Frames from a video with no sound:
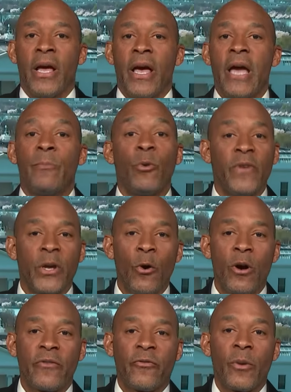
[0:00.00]
And moving
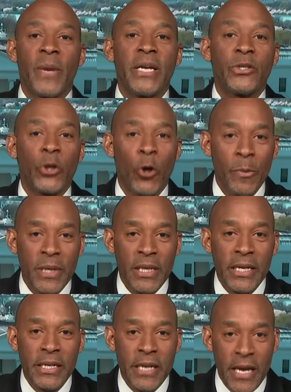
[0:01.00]
on from a
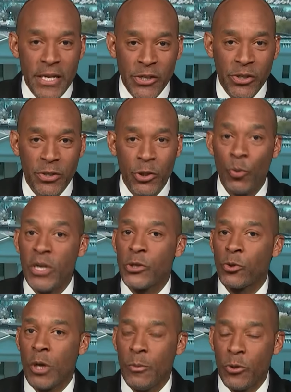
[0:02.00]
turbulent nation to a
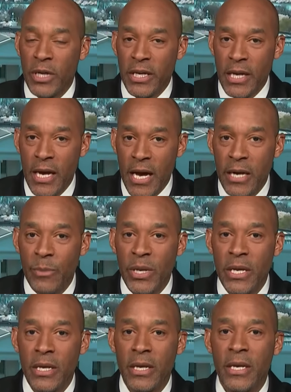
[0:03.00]
troubled
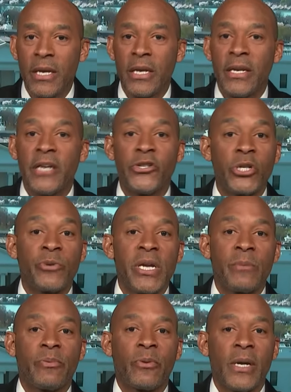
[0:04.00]
economy,
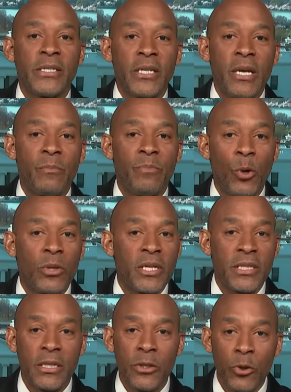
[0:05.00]
Nigerian President
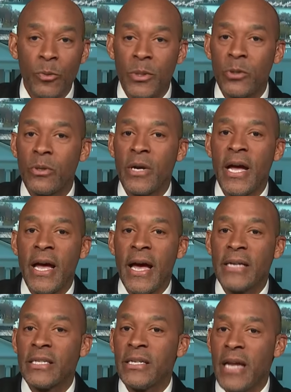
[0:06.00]
Bola Tinubu
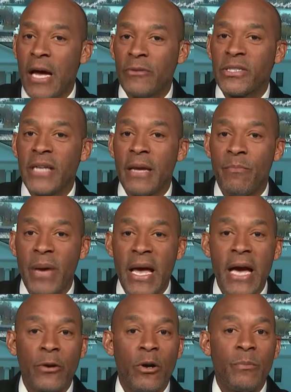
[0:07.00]
has announced a
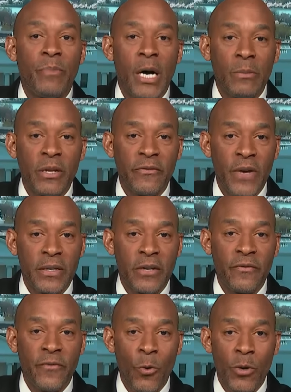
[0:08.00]
ban on
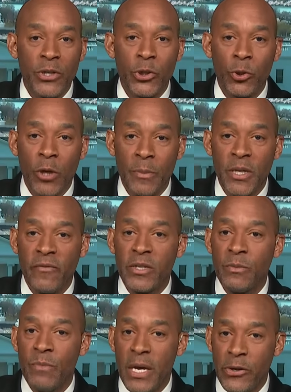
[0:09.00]
public-funded foreign trips of
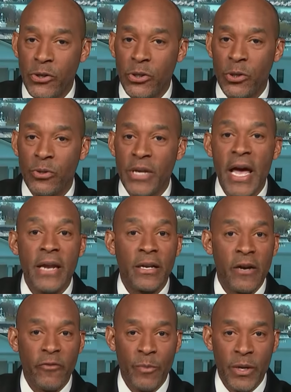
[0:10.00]
his ministers
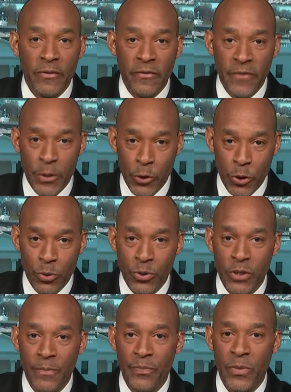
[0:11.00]
and government
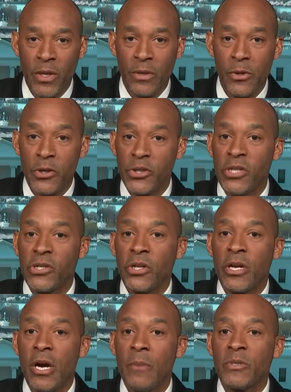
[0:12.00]
officials. The
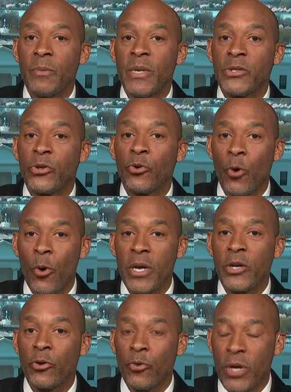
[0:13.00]
decision comes amidst
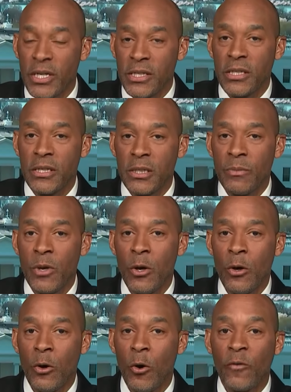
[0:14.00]
growing criticism
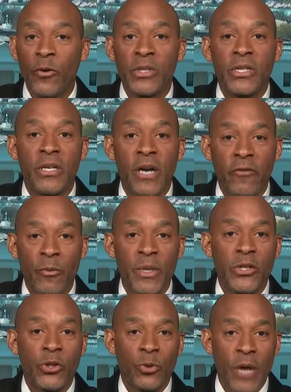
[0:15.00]
over its
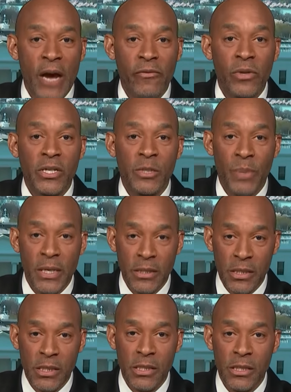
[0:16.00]
government's travel
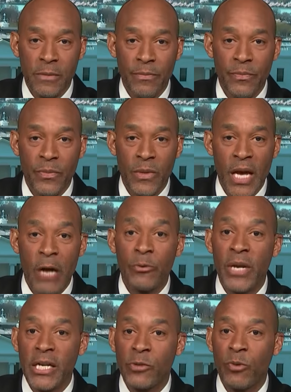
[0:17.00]
expenses. Our
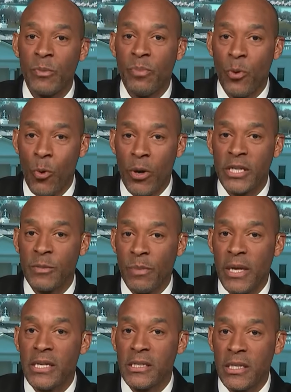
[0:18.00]
next report
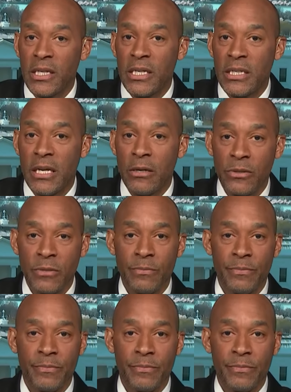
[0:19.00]
explains the details.